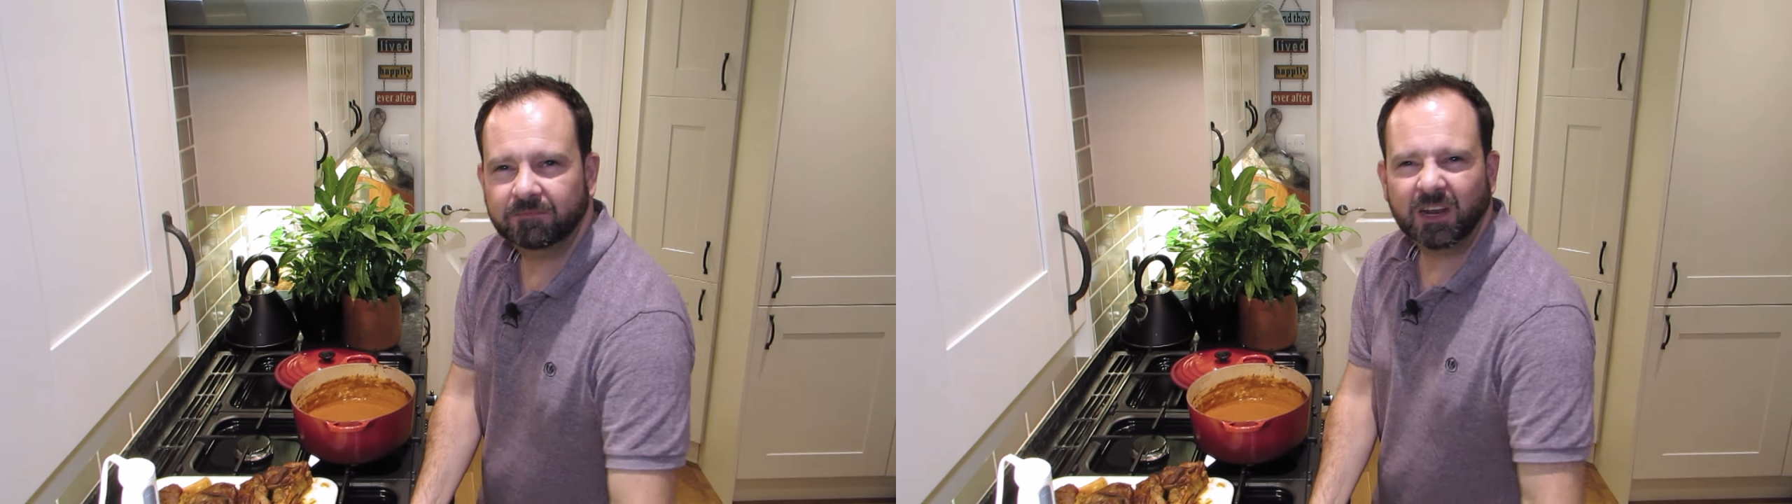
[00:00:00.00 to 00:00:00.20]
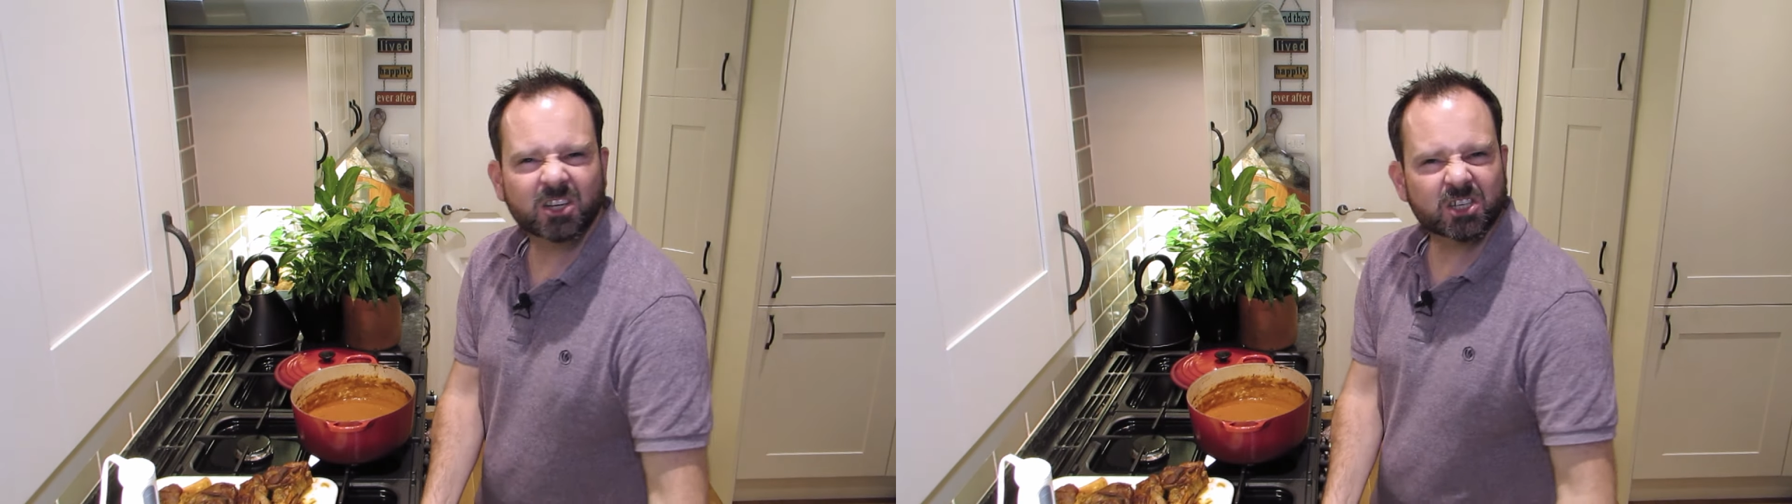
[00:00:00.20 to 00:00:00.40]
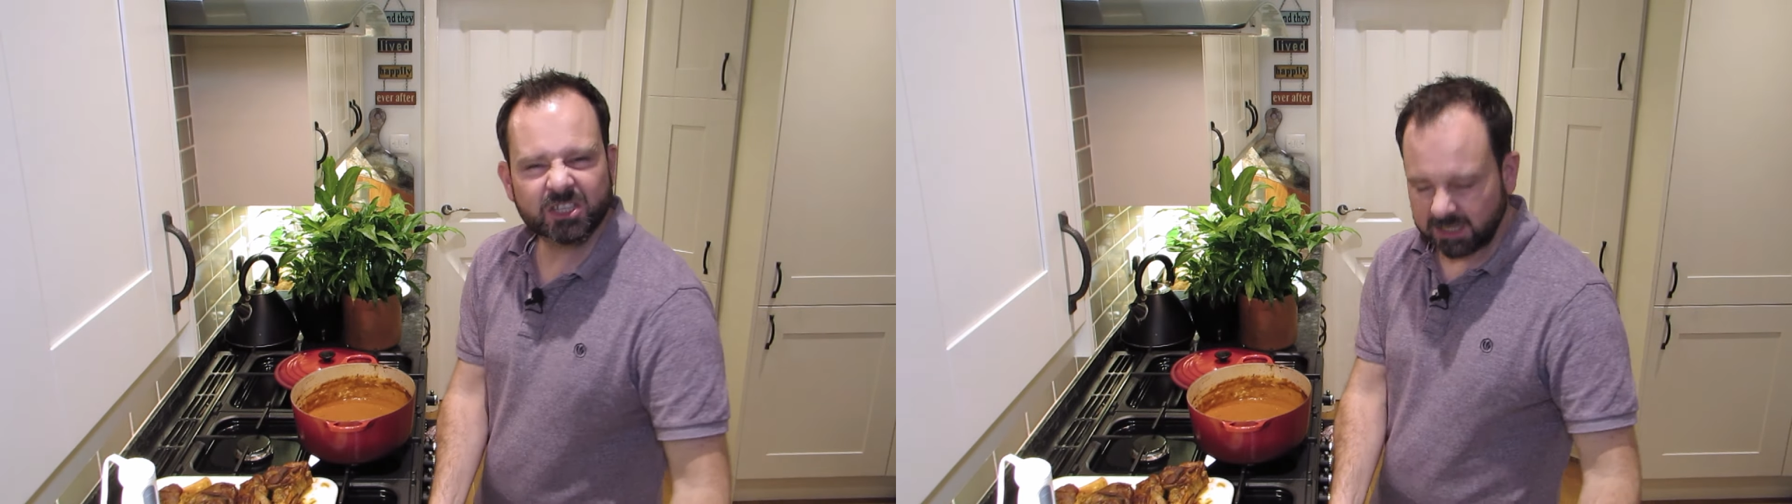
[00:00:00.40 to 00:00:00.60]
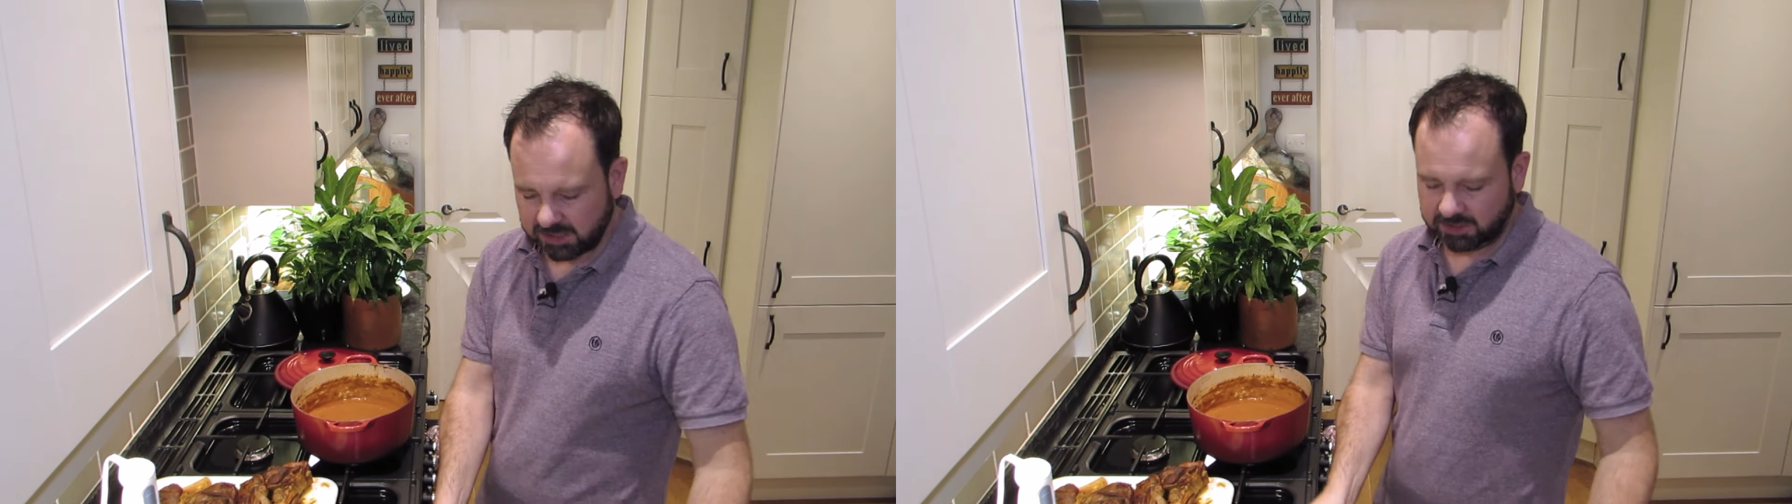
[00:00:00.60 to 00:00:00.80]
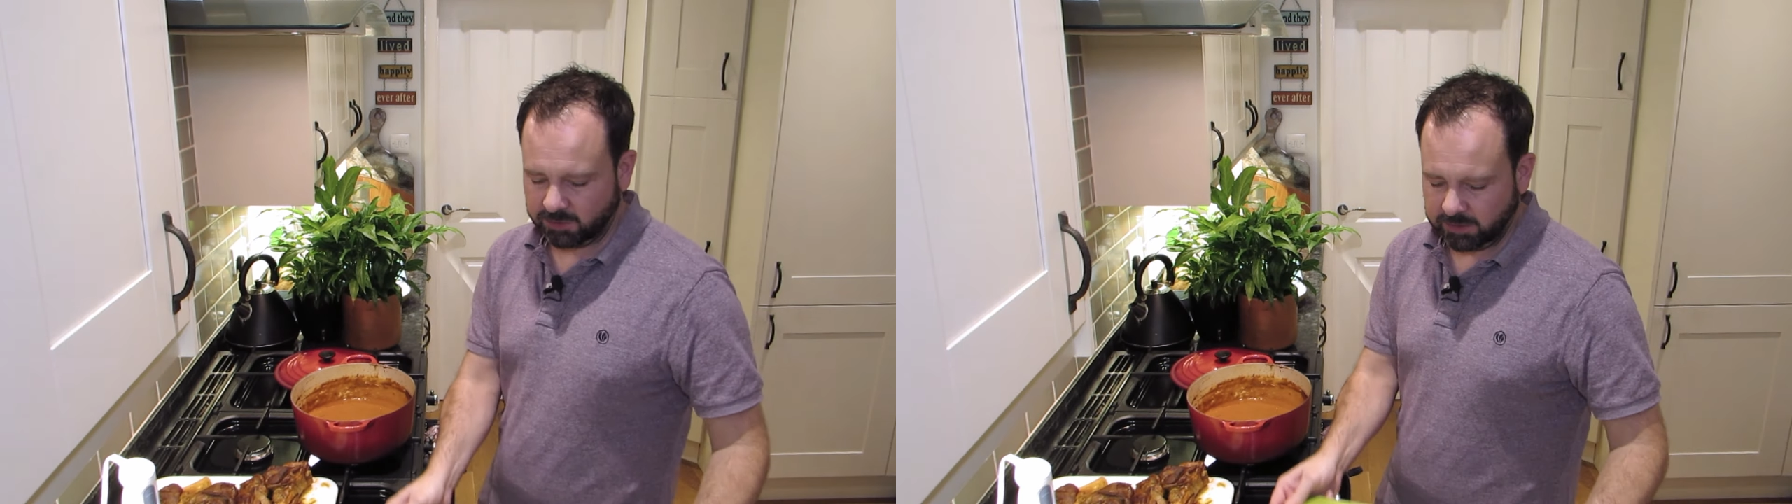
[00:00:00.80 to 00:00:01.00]
lusciousness
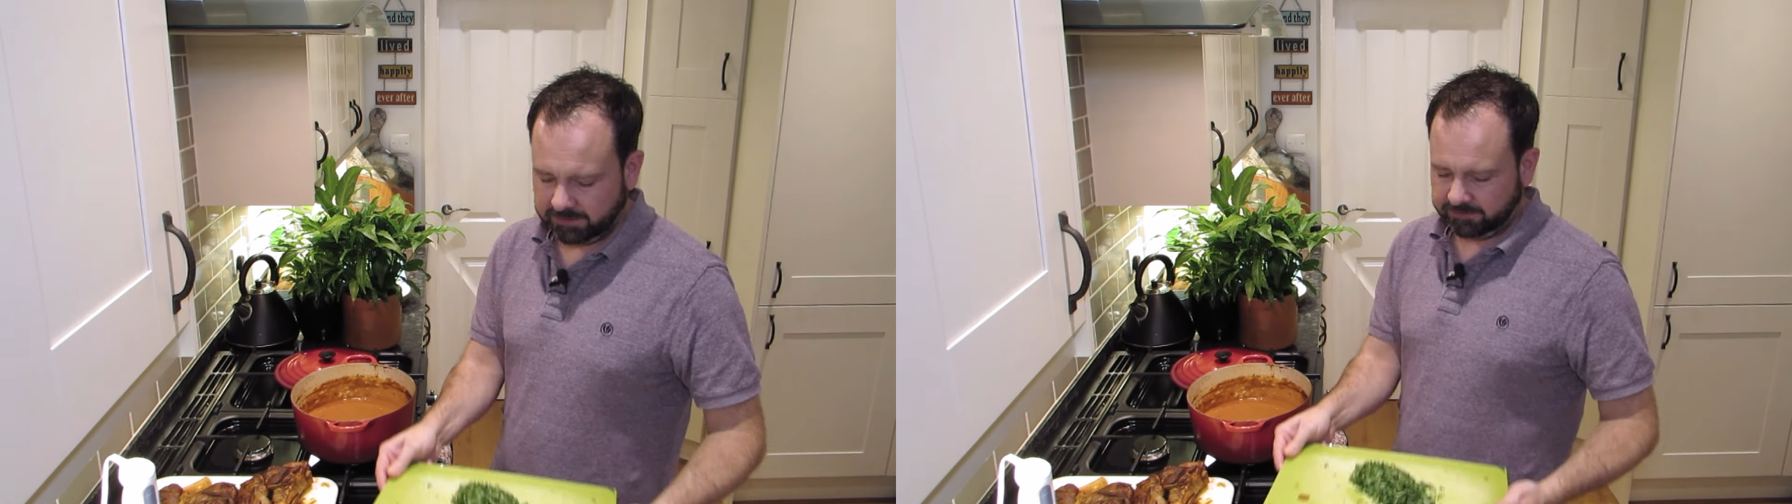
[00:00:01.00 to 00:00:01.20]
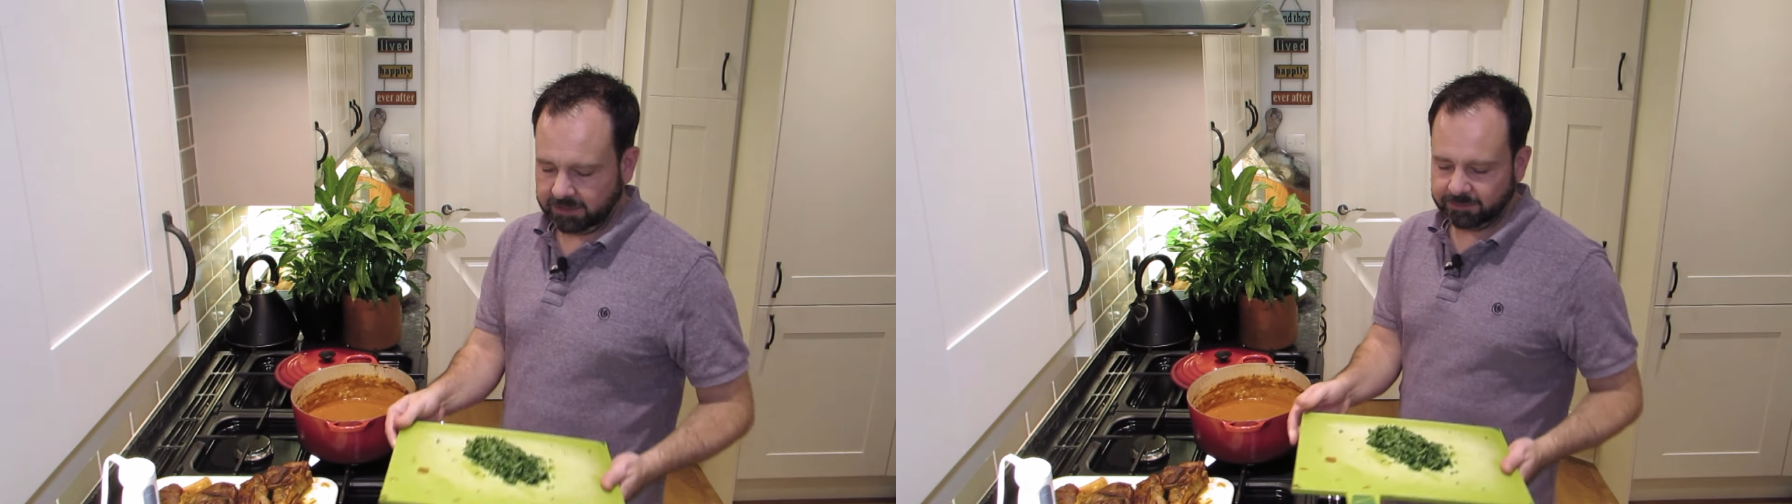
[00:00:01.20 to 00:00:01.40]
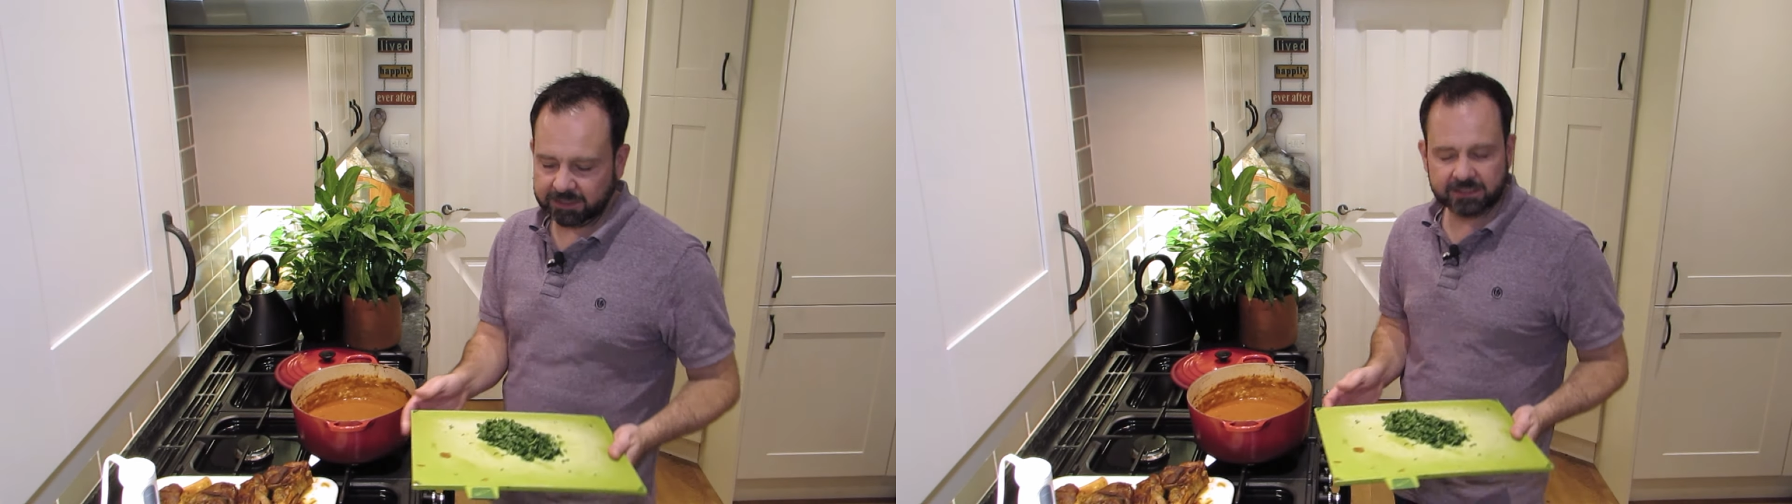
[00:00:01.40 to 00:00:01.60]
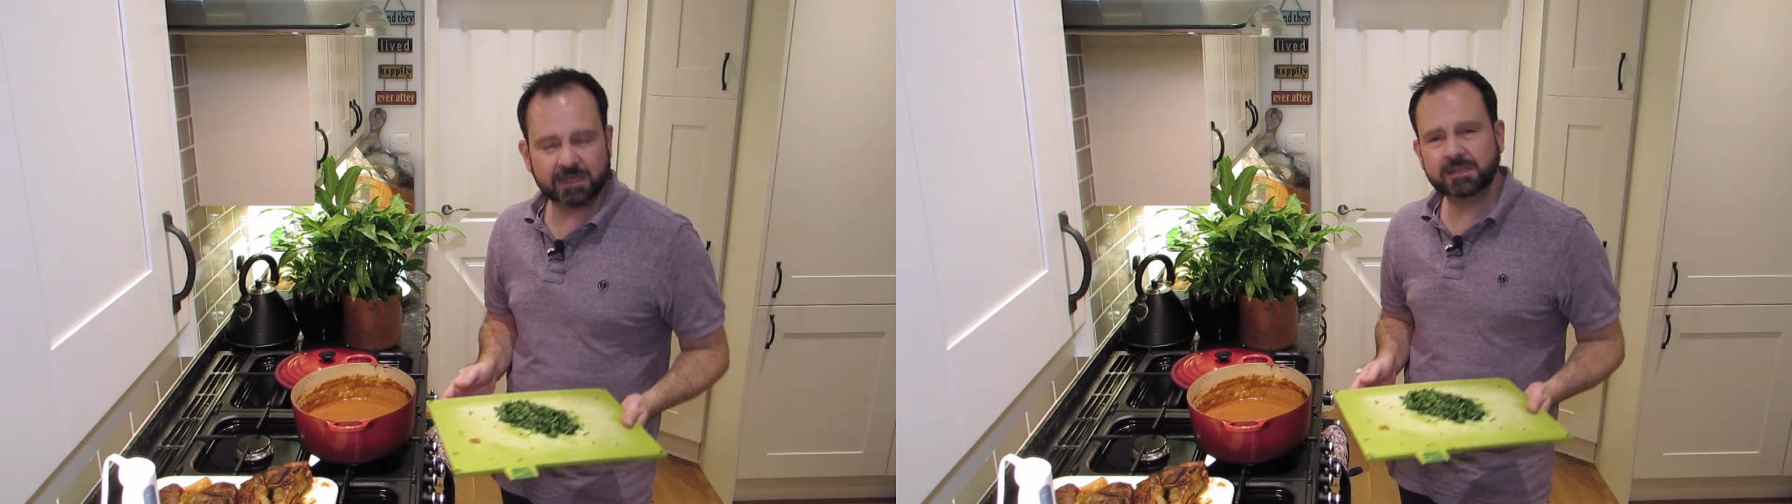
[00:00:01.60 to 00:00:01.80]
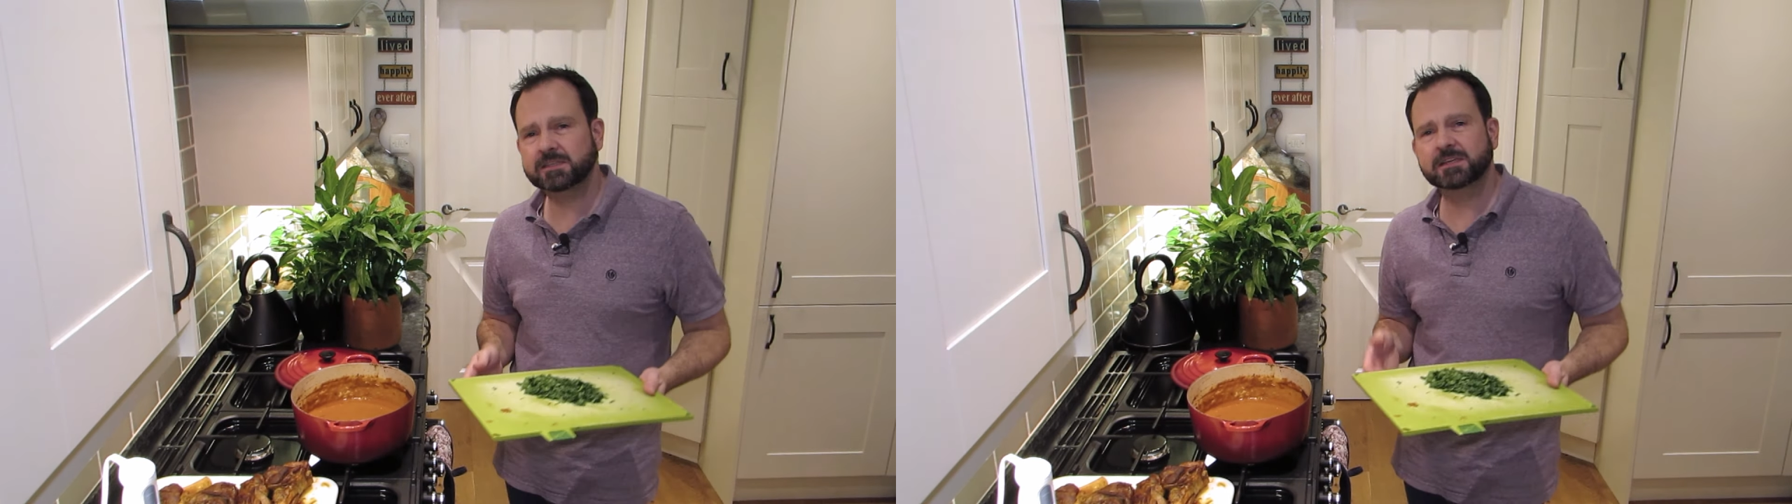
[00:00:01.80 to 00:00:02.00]
to it, if that makes
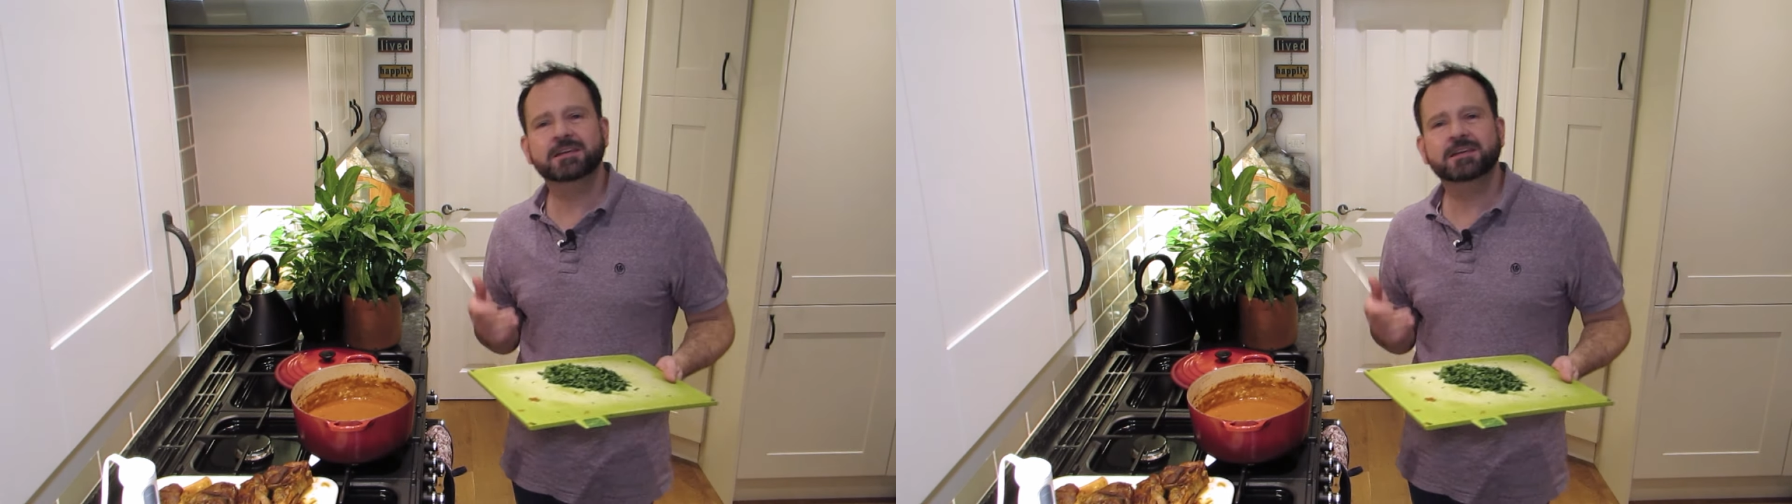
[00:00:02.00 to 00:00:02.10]
sense.